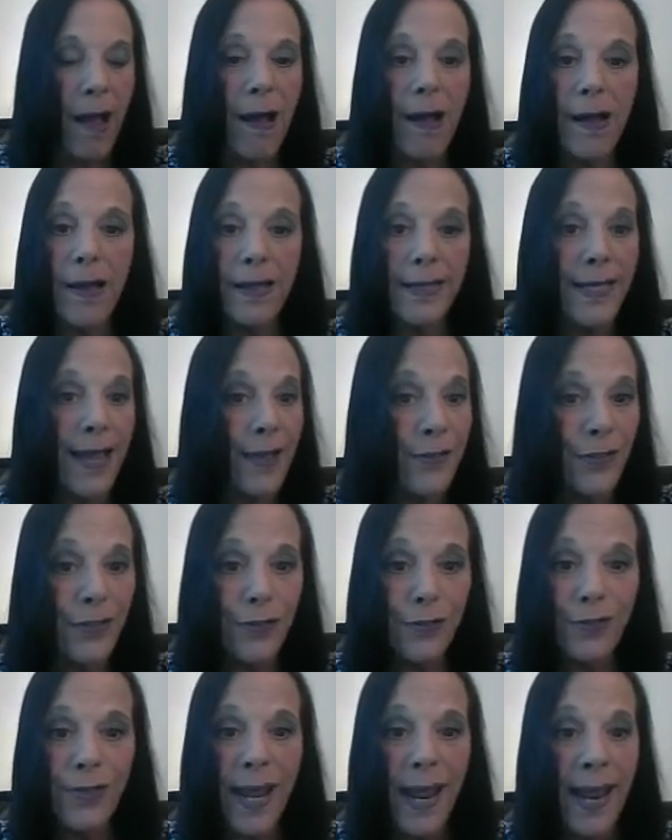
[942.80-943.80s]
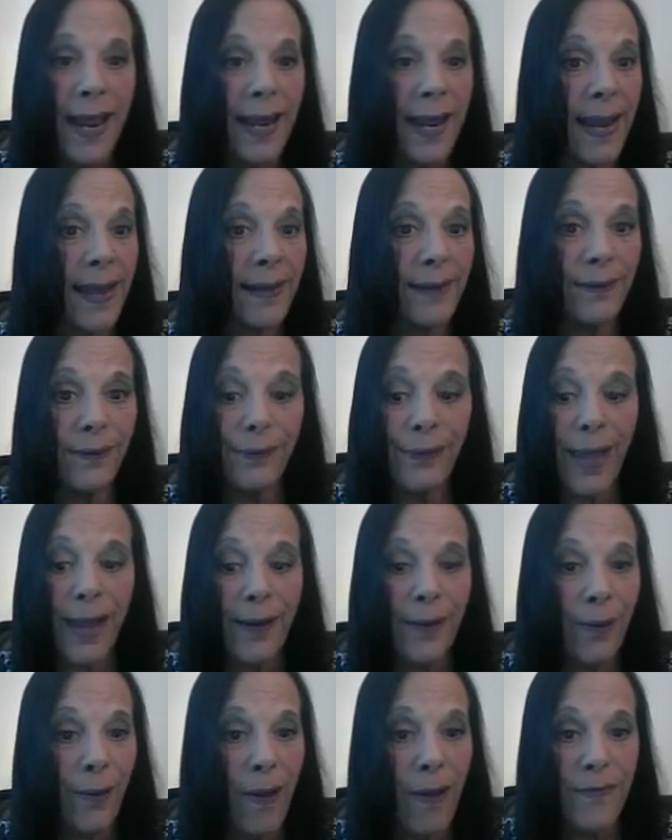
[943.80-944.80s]
Yesterday and
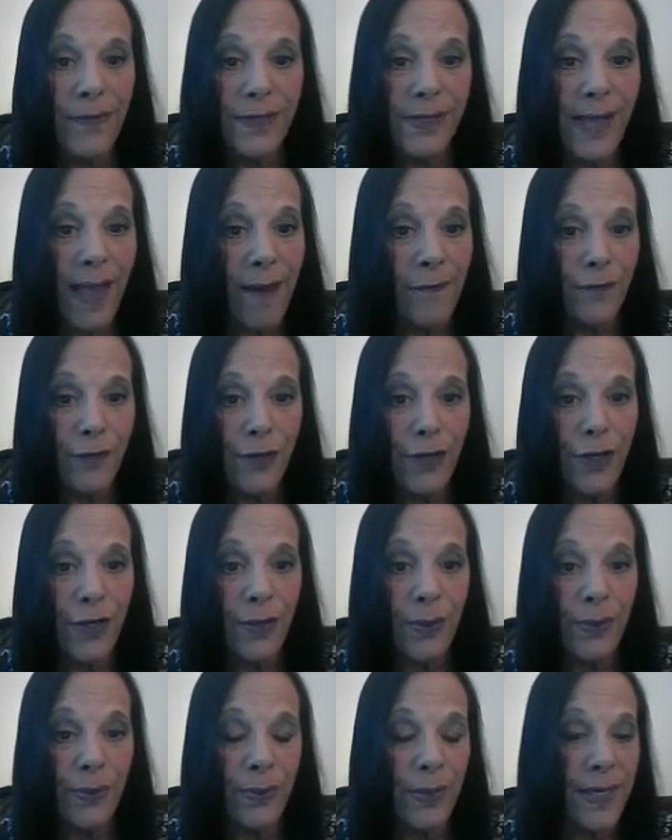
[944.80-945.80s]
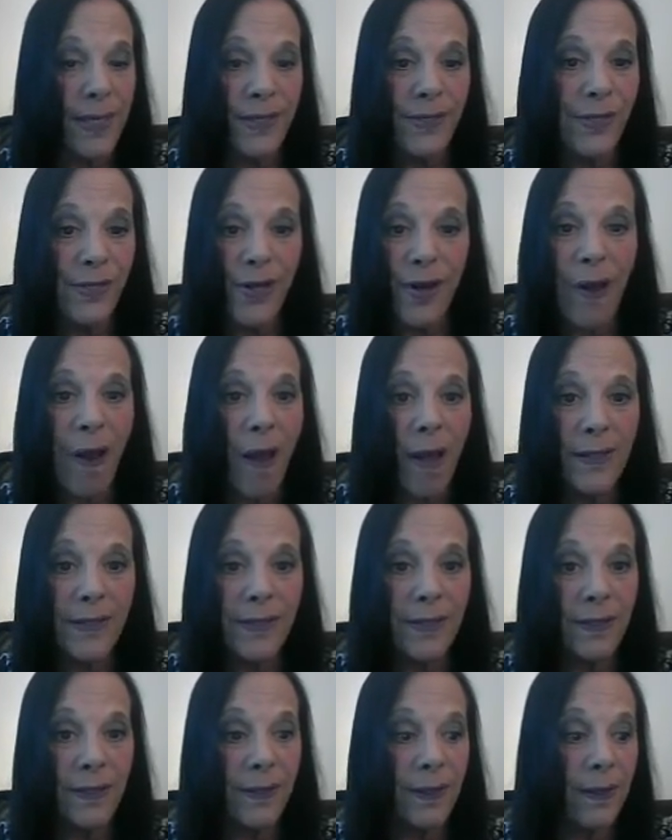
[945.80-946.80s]
later on this afternoon is
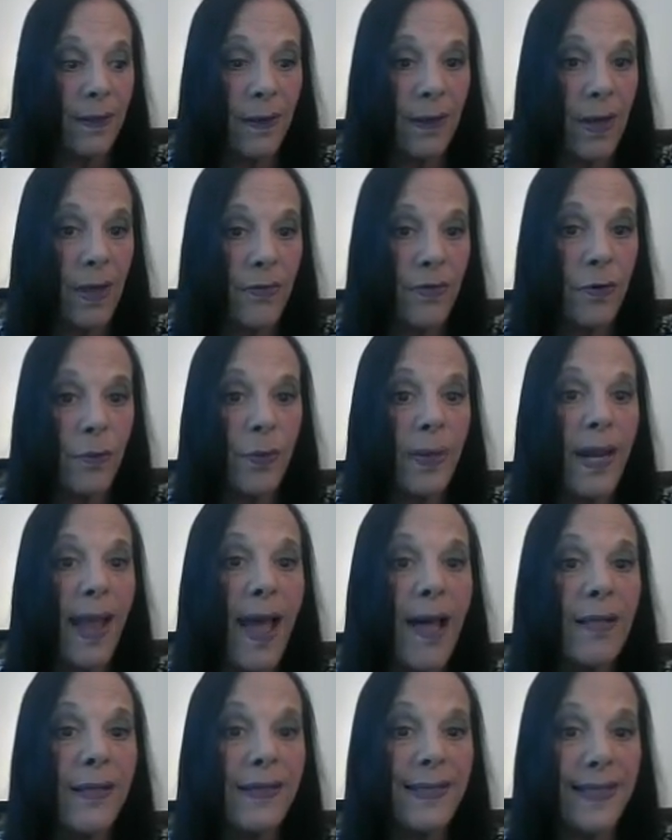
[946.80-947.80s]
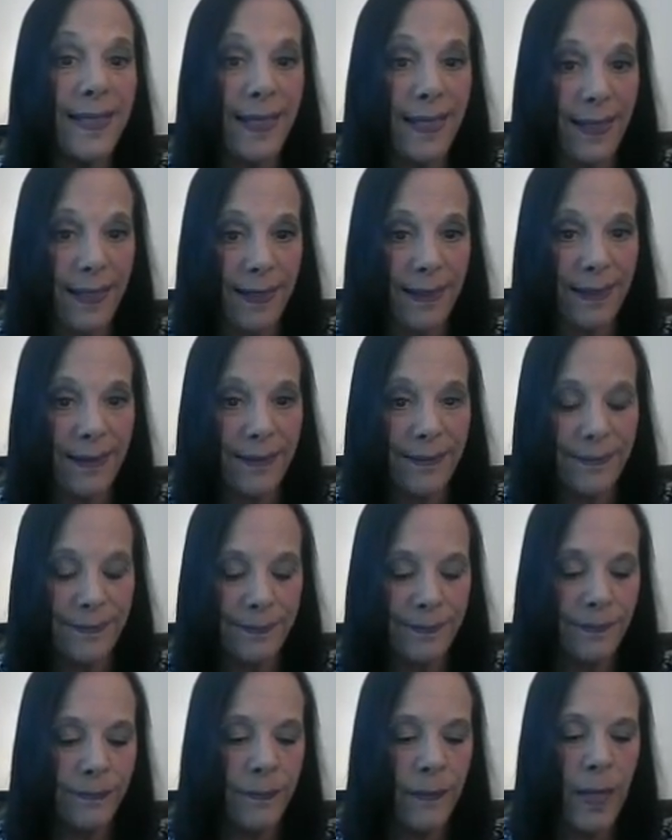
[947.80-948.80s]
not the reality.
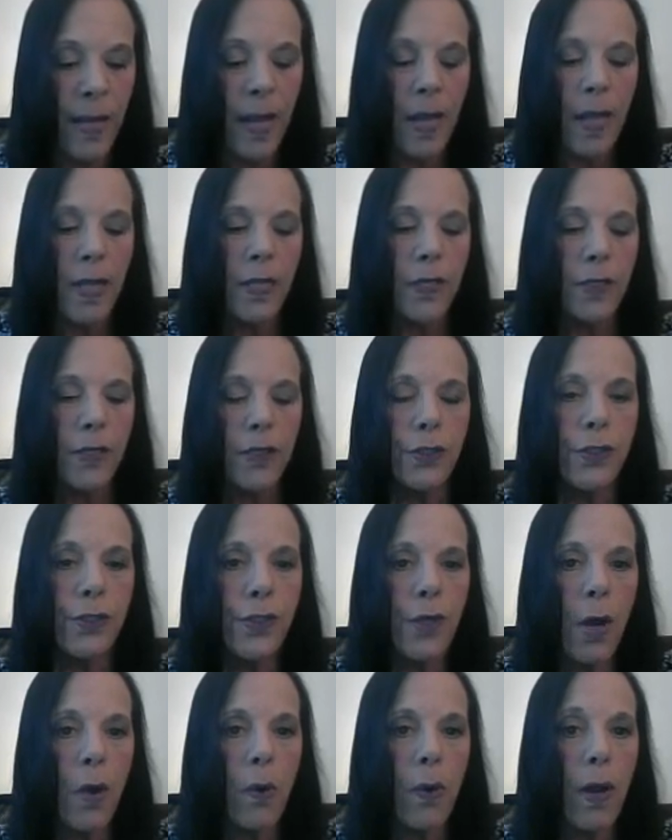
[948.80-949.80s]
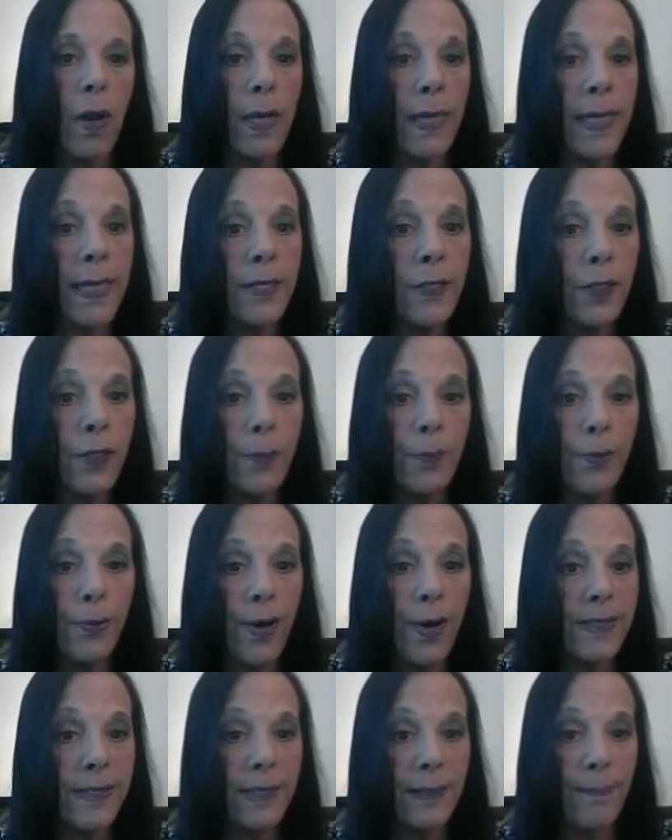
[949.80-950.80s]
So in your
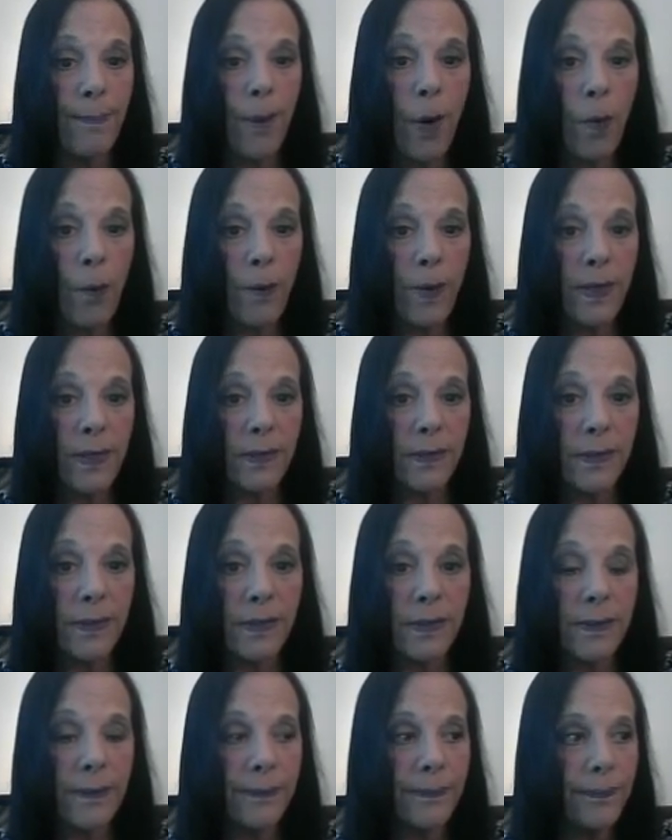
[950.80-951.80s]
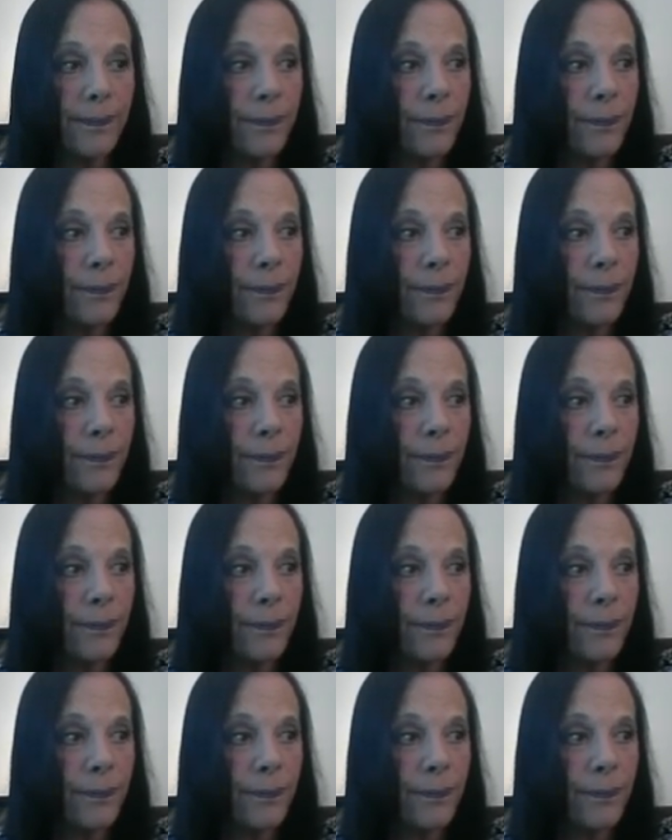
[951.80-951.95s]
present moment,